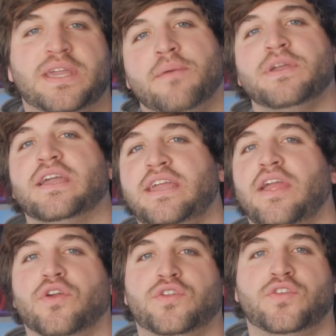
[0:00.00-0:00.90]
Becoming a
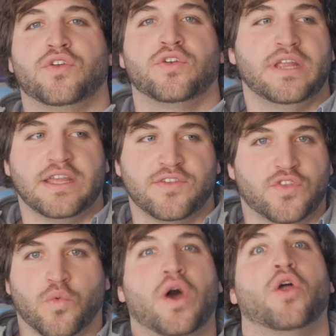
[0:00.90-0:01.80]
character
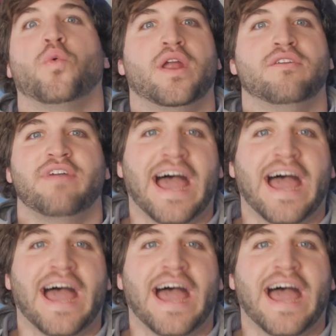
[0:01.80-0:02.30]
is the one-on-one of